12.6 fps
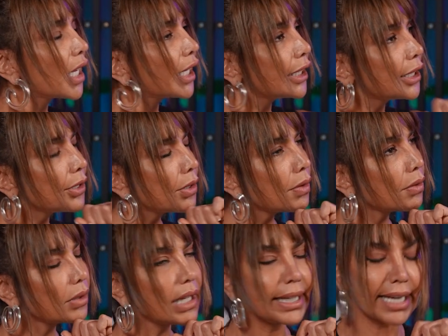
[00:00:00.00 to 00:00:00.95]
you know,
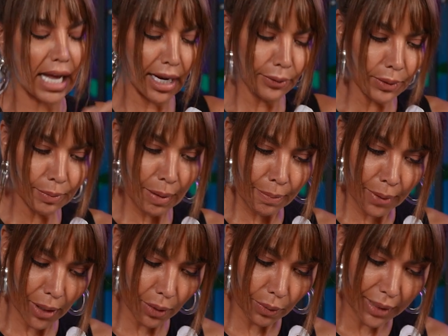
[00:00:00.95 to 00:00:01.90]
like I
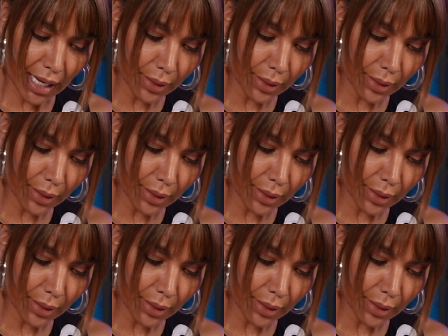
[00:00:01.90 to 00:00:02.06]
remember when I